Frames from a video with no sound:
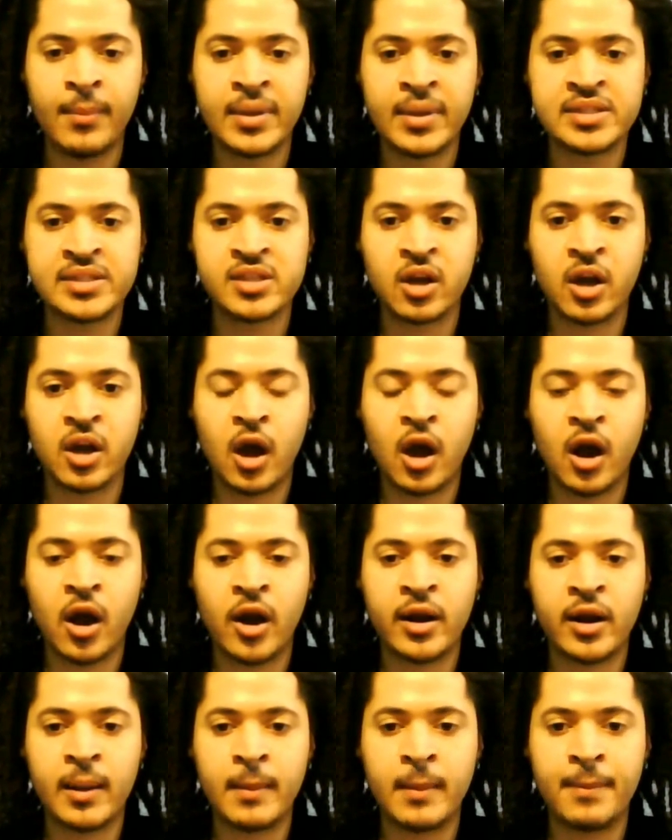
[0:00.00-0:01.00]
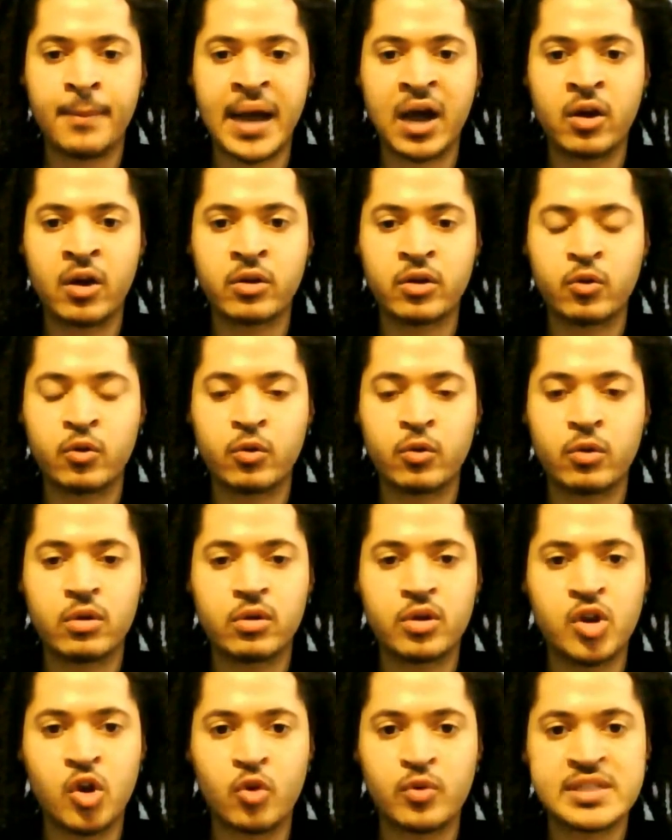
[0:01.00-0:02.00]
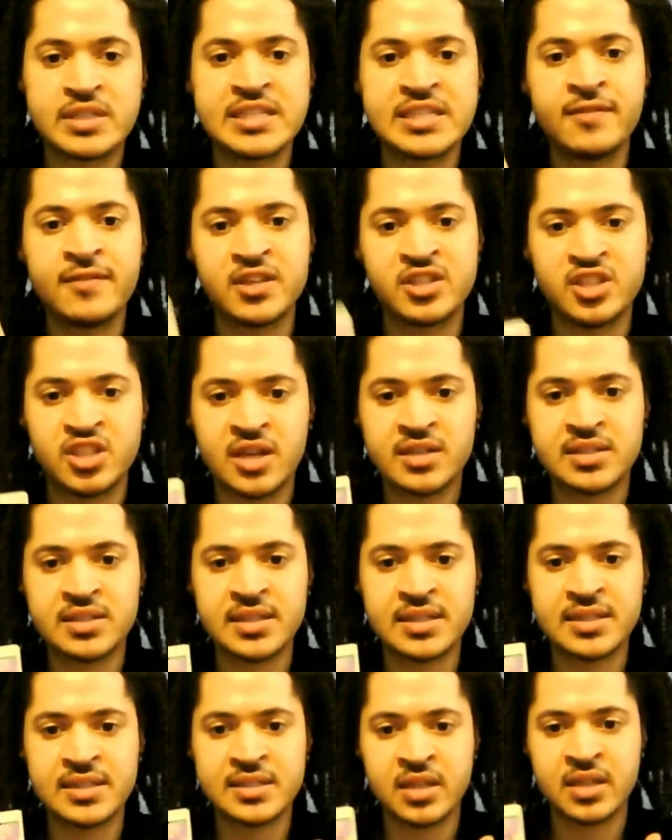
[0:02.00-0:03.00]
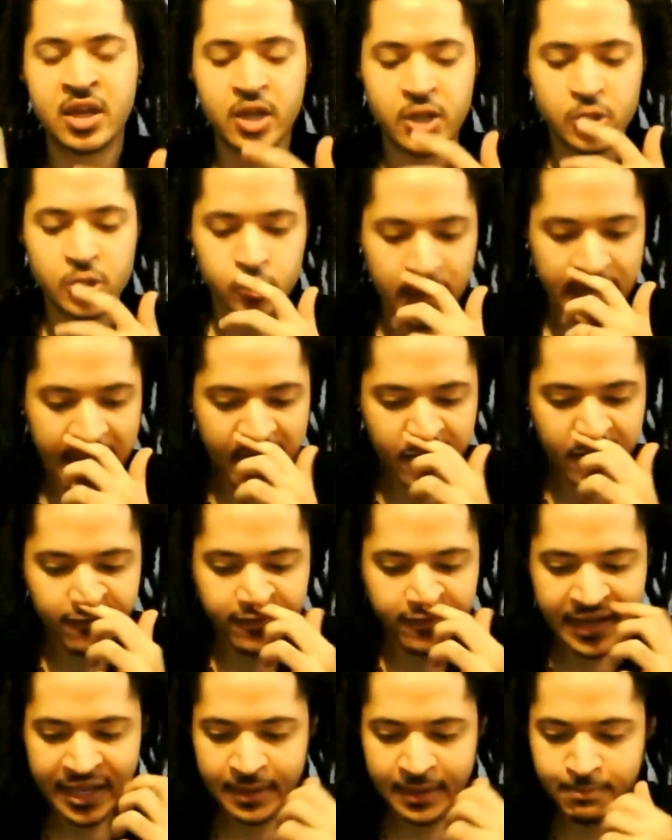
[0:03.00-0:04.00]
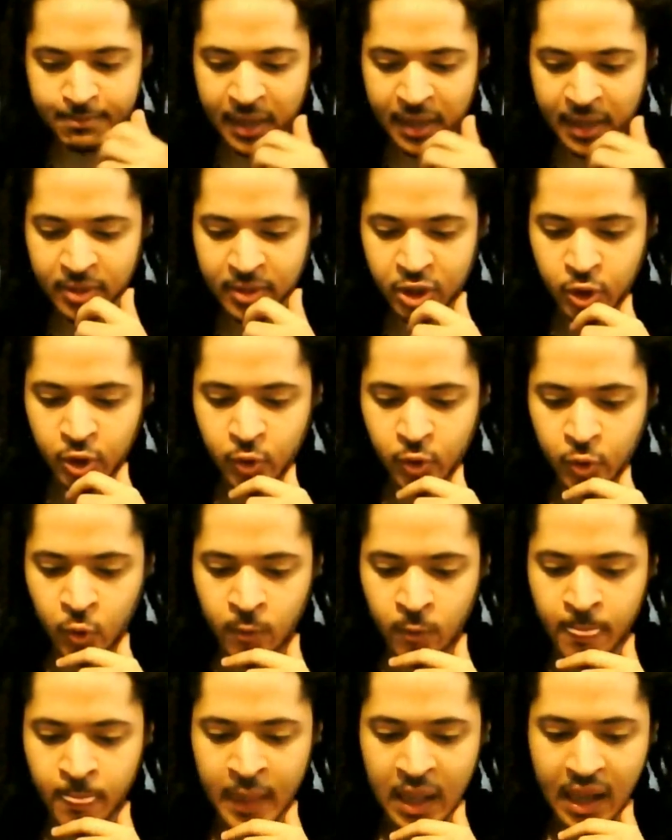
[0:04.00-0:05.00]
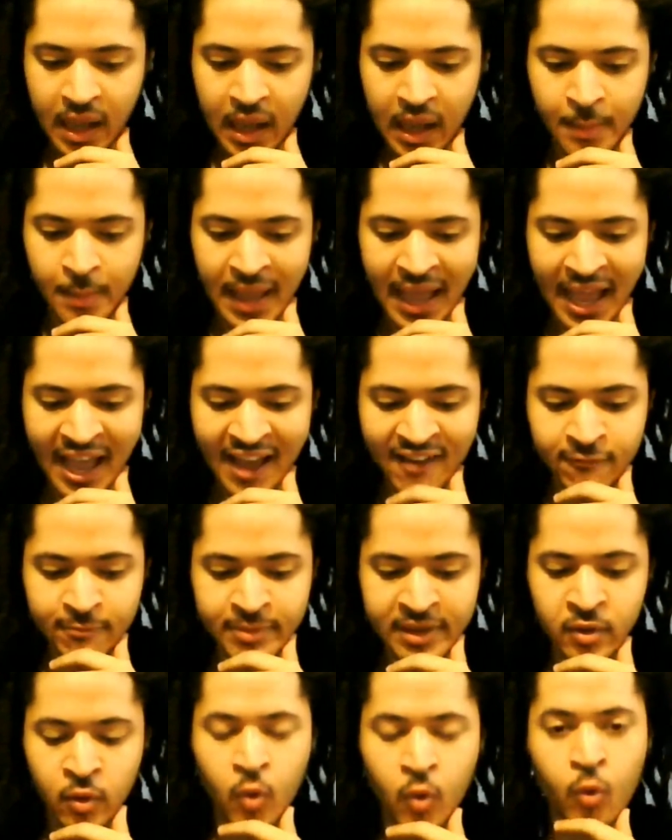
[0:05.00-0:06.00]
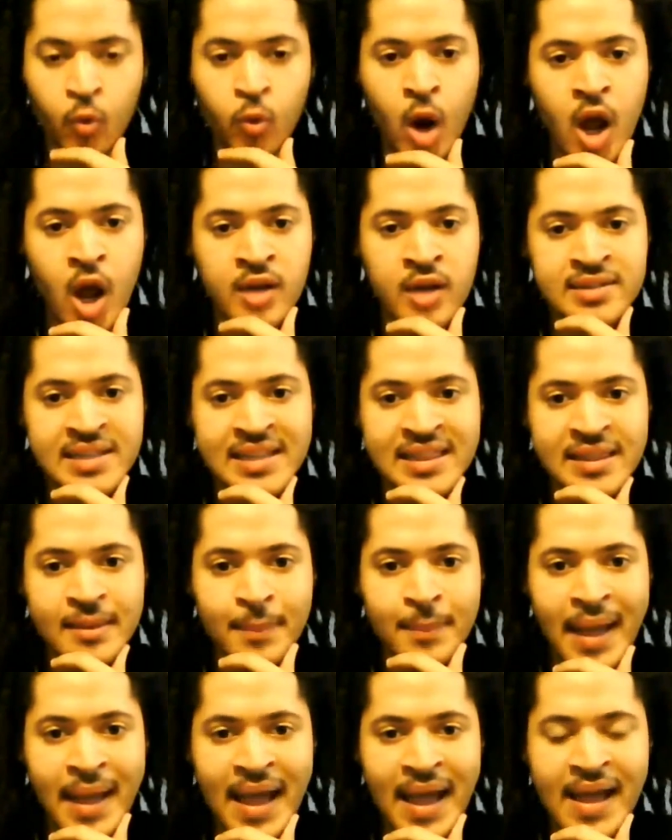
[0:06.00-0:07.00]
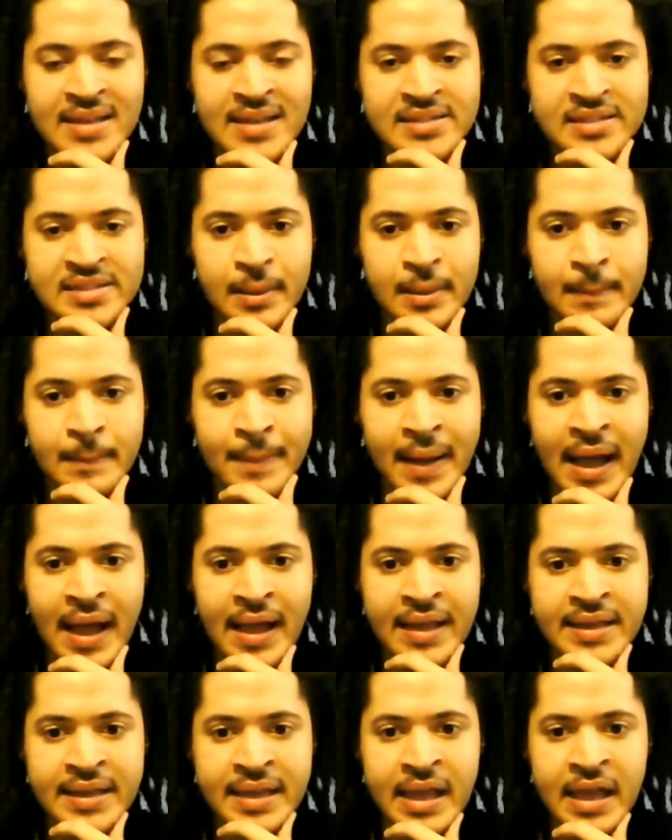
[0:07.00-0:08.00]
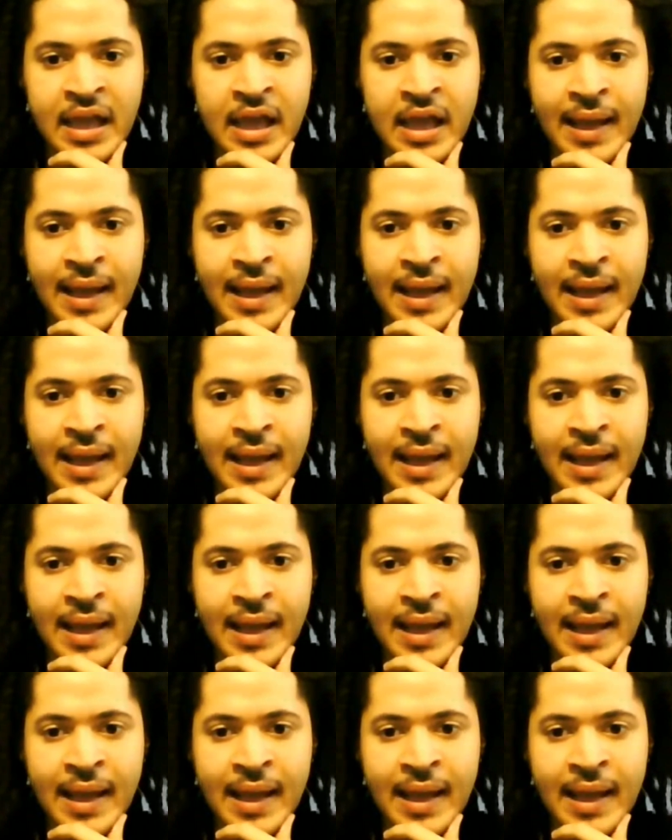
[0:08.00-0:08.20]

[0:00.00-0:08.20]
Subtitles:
It's a card about, receiving justice. So I kind of feel like maybe you have been wronged in the past by